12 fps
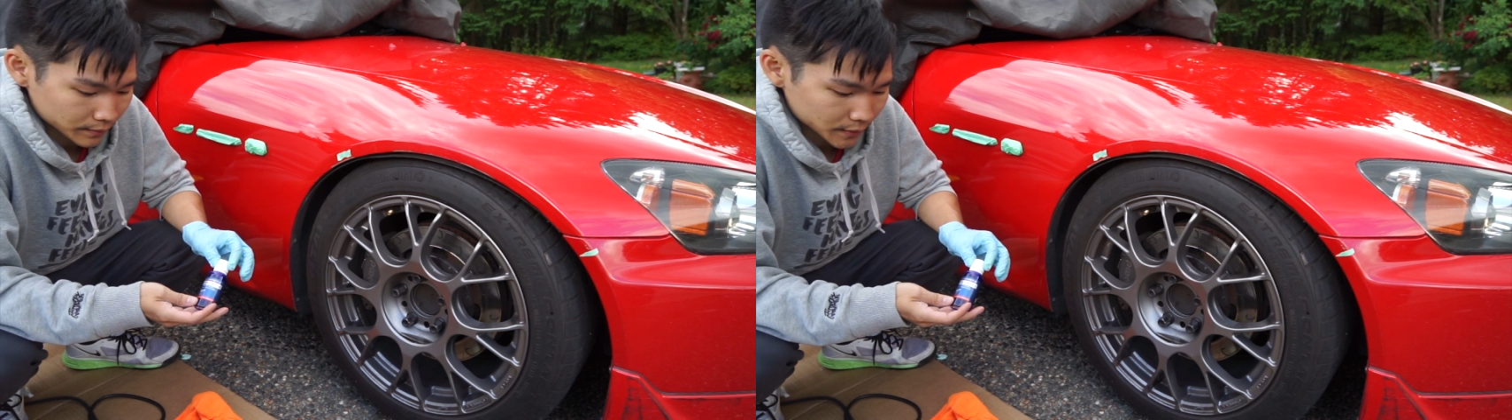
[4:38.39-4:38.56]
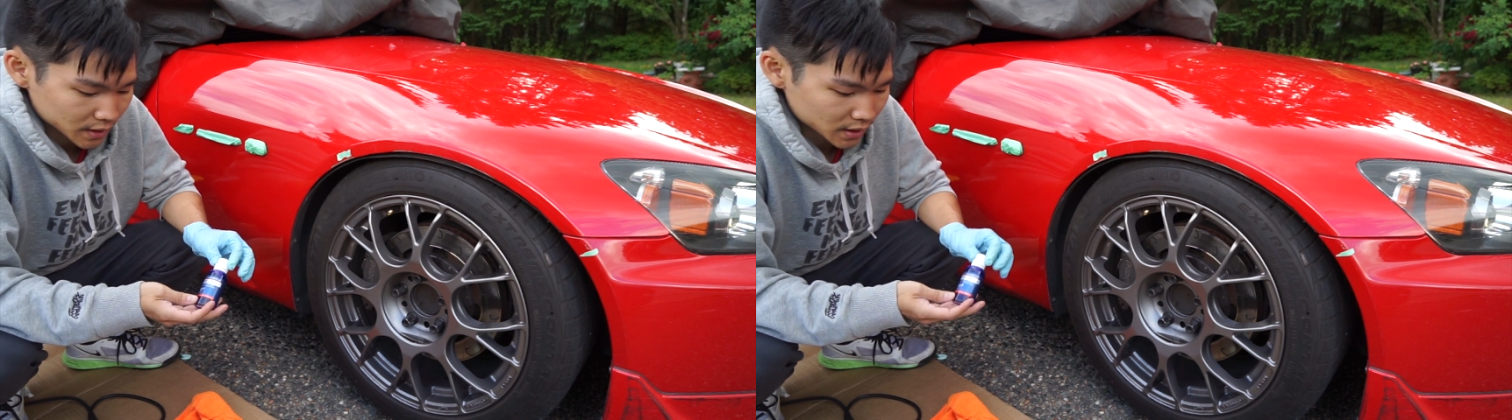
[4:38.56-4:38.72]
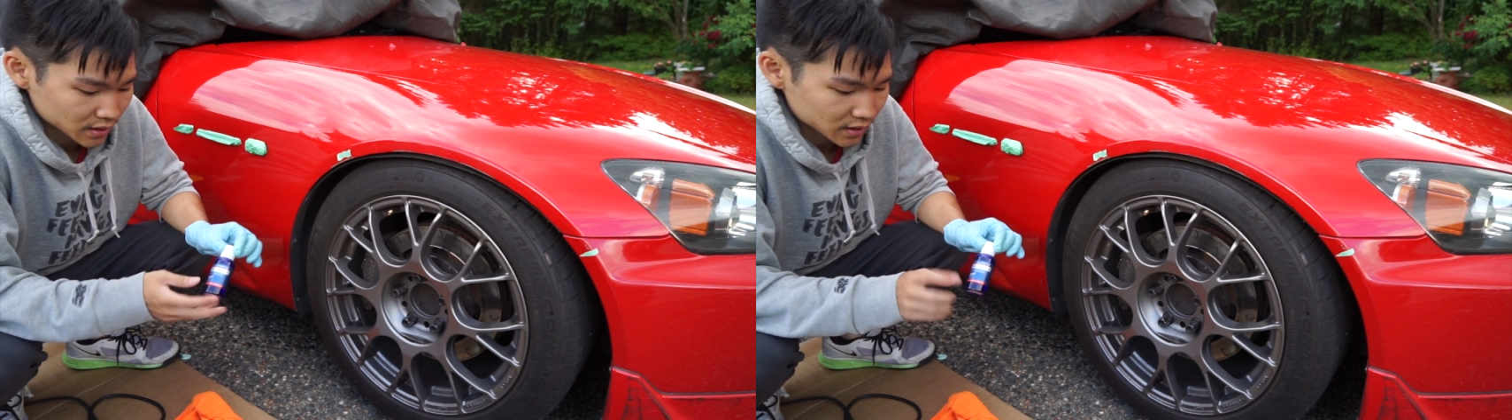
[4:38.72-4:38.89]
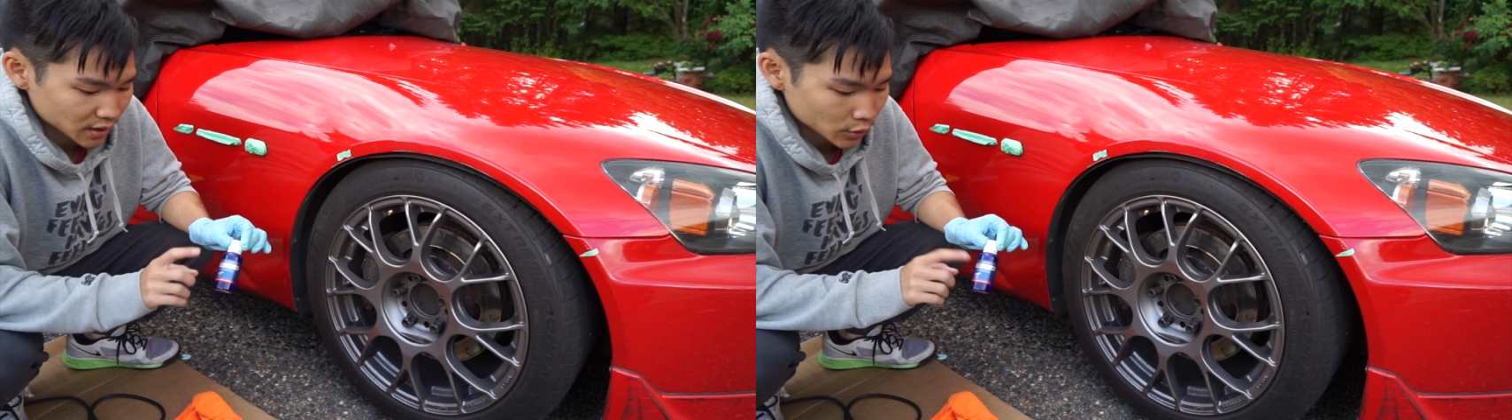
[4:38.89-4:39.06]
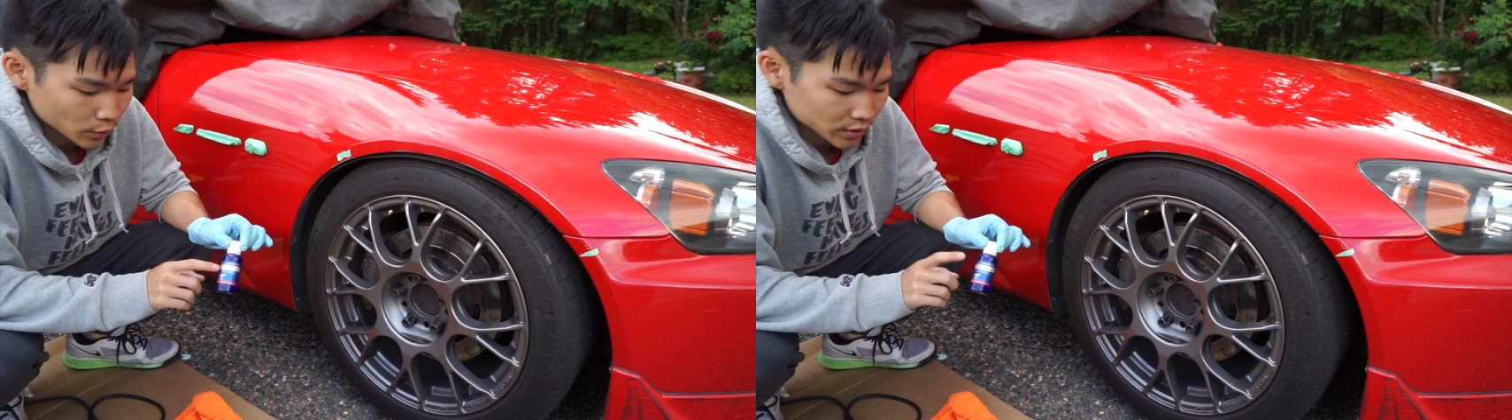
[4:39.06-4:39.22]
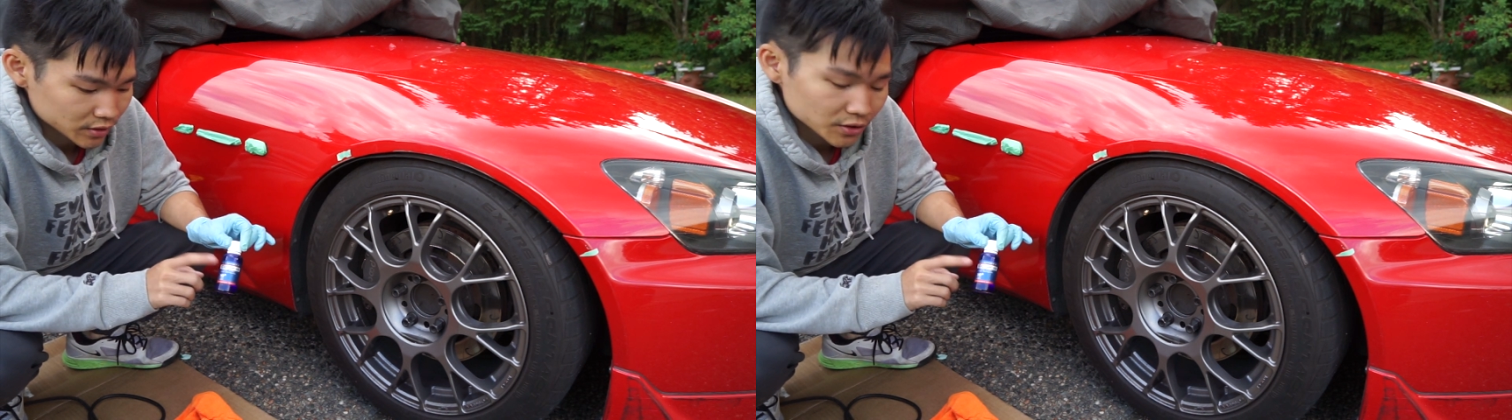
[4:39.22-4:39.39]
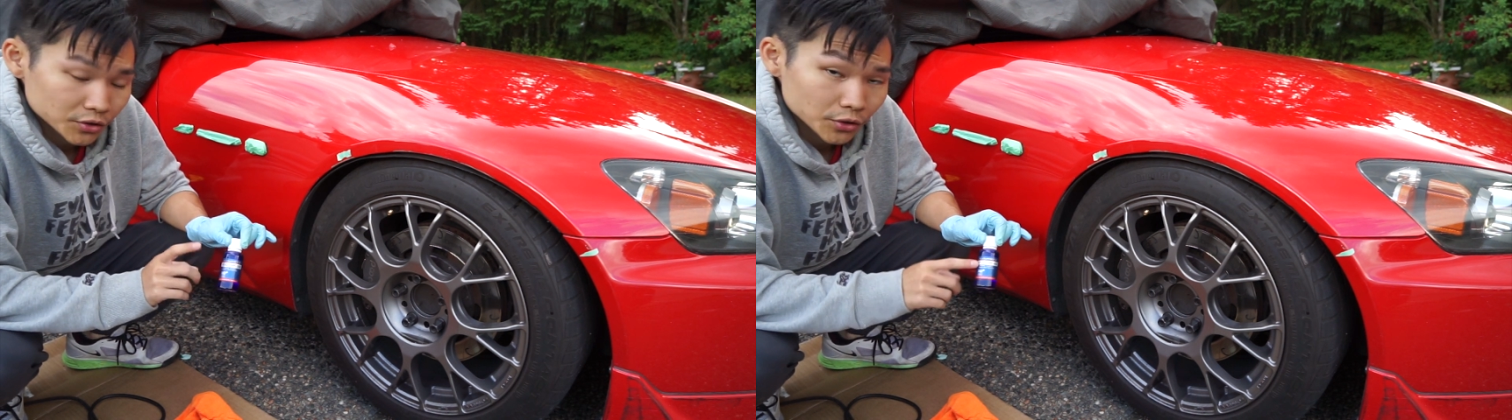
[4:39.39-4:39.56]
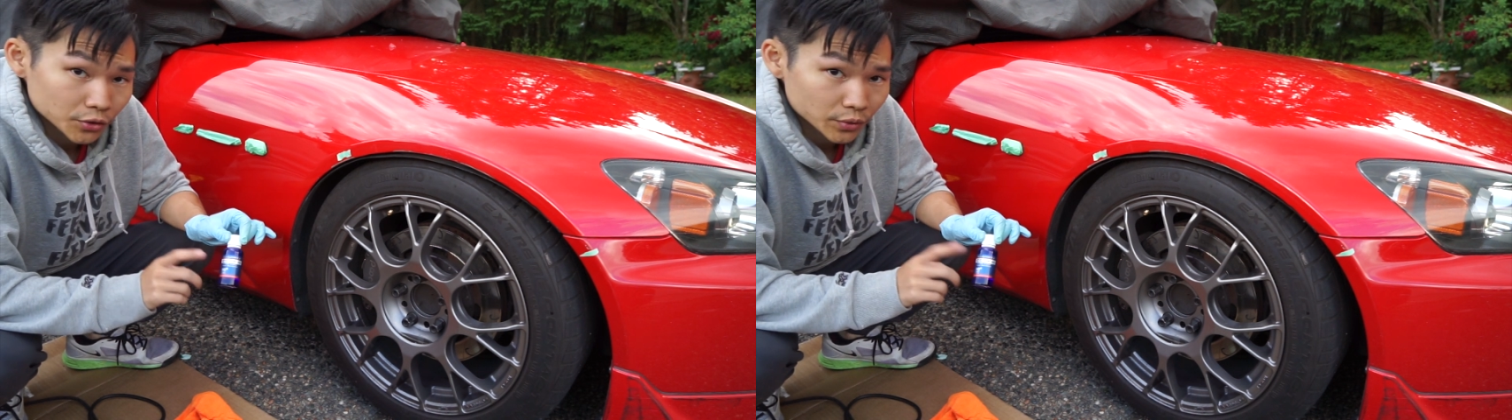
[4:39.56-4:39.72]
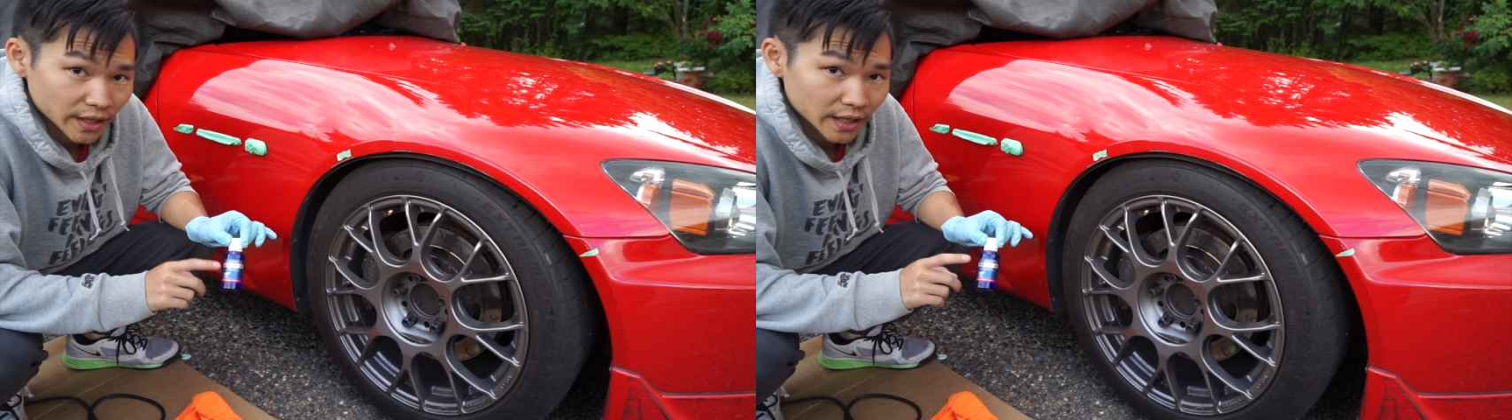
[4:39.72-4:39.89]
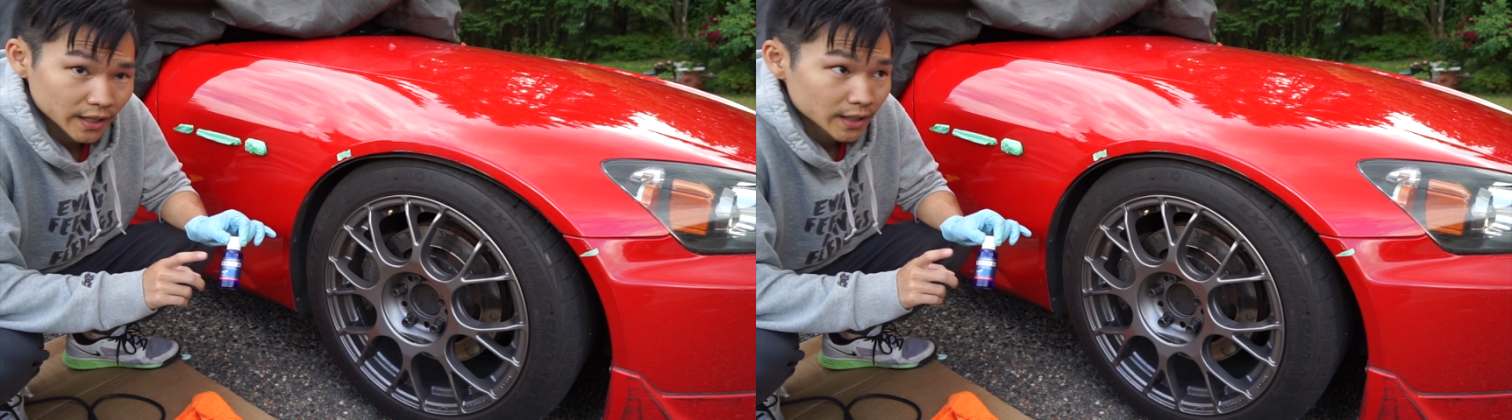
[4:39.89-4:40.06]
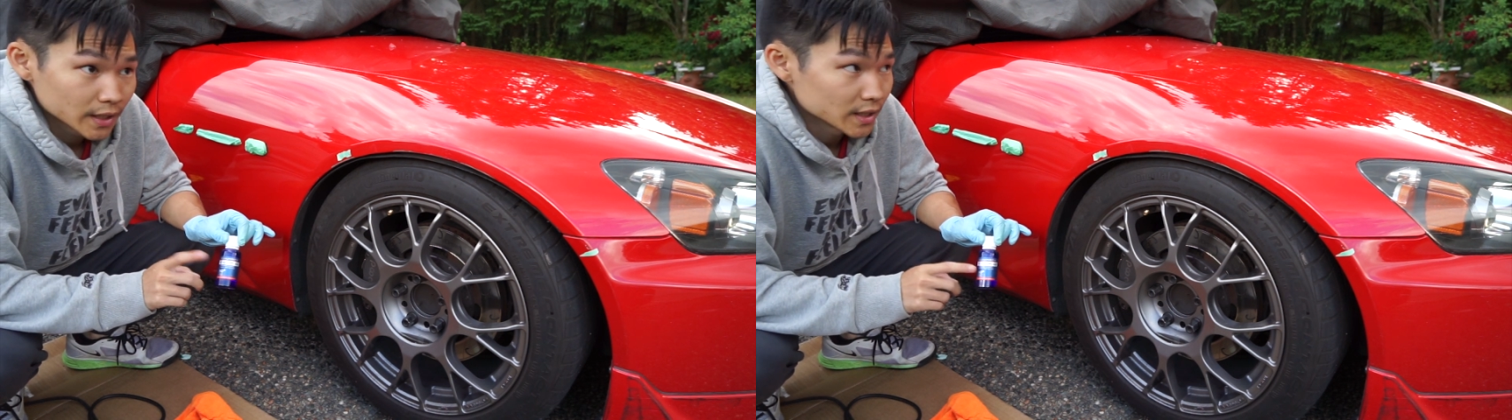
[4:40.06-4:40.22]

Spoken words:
this is Sequart CQ UK.